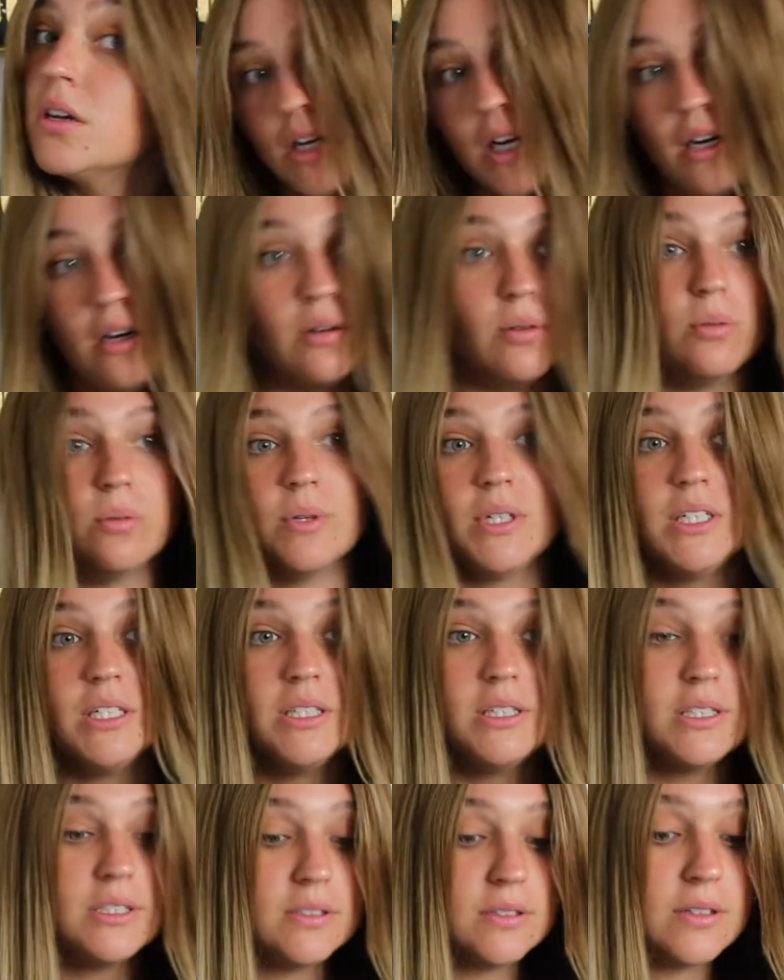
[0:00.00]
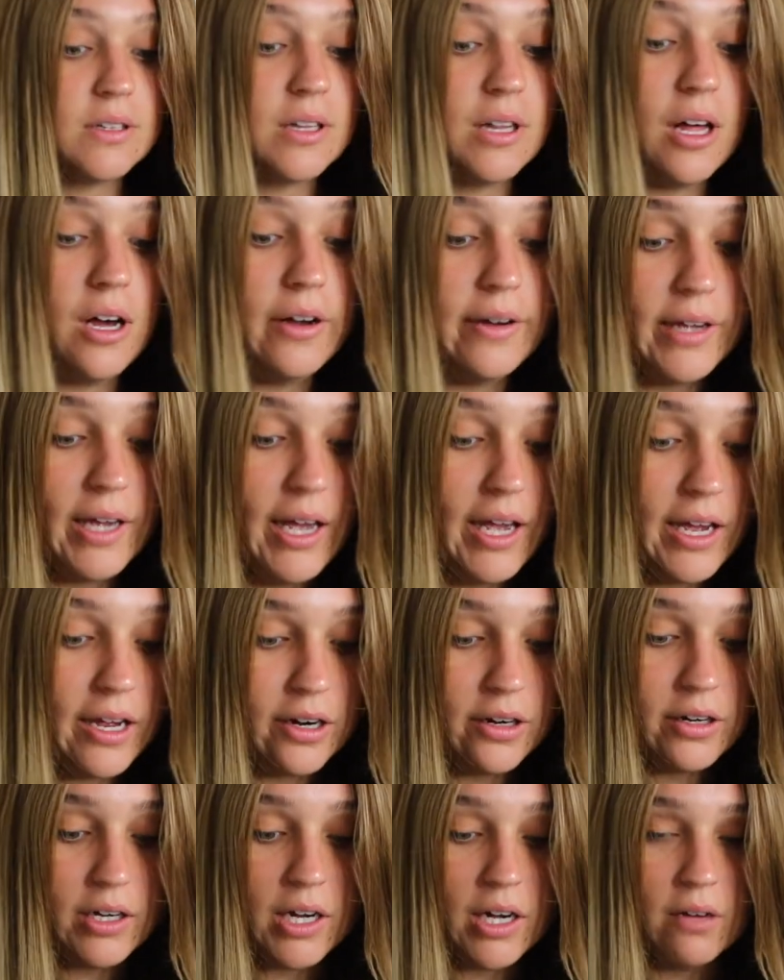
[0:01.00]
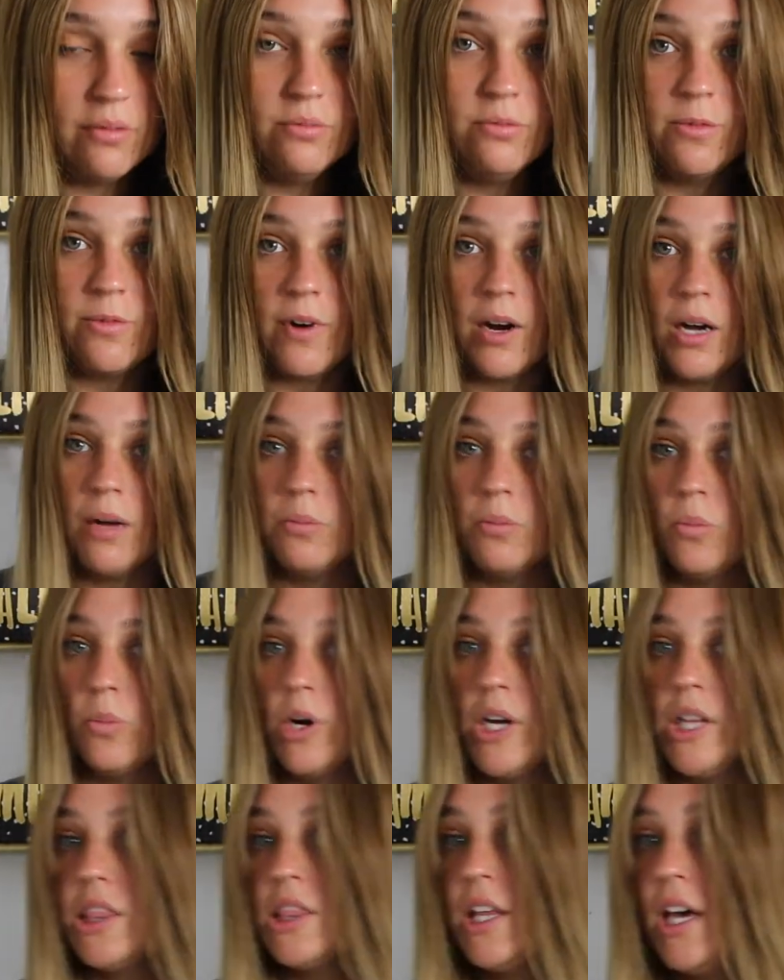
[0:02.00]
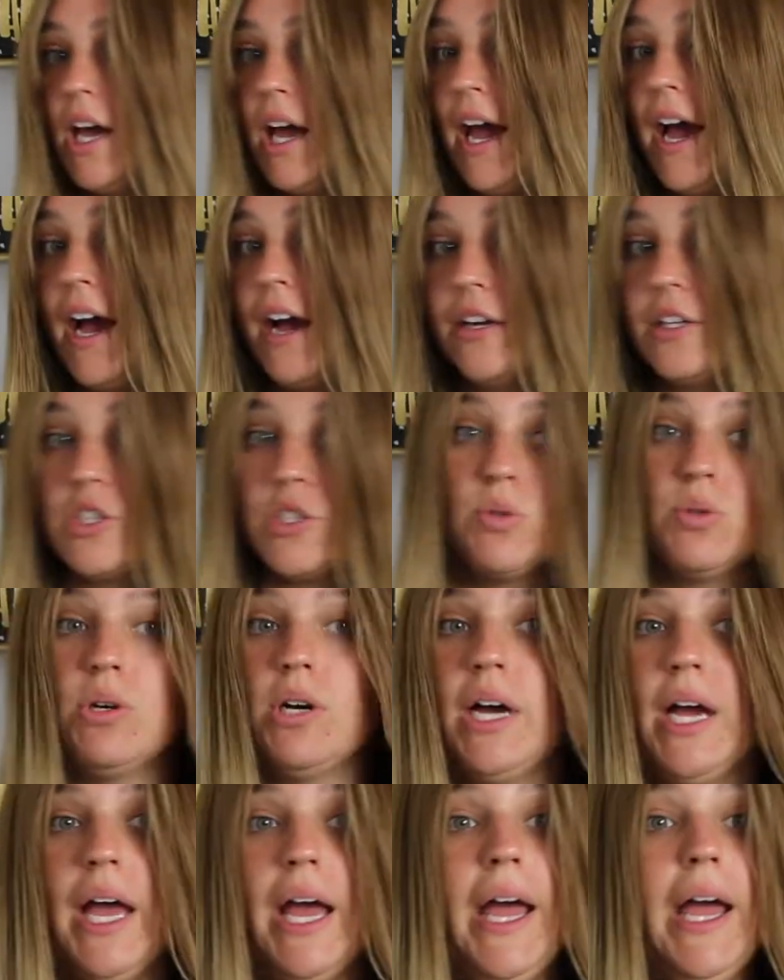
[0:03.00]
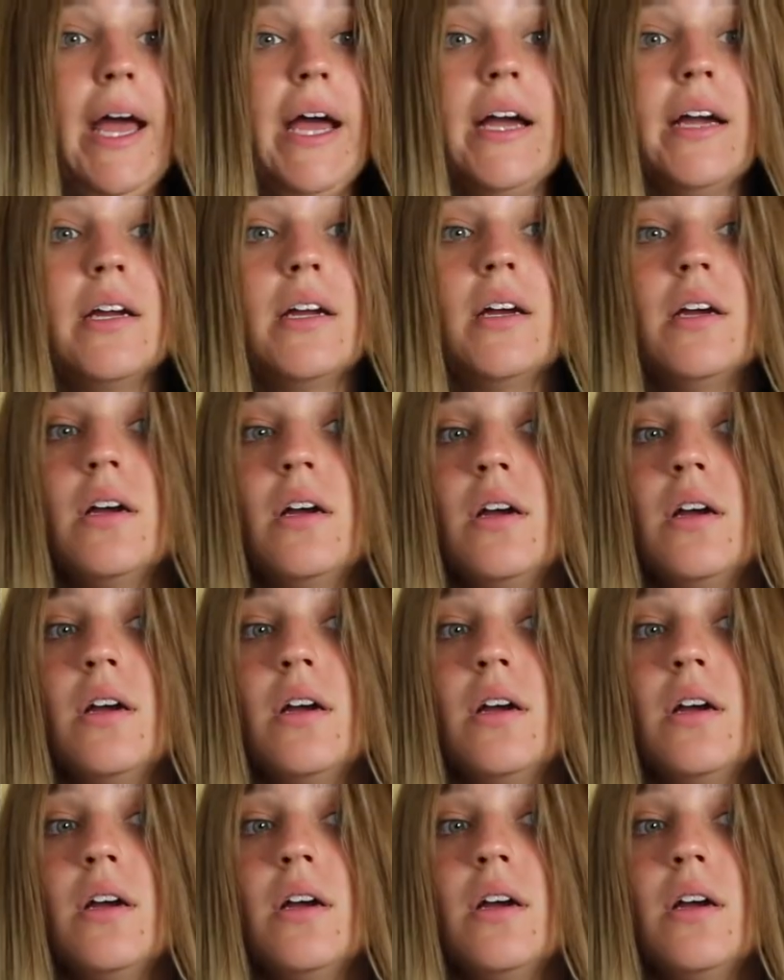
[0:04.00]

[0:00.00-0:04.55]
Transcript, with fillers: Oh, where did this long hair come from? What the actual heck?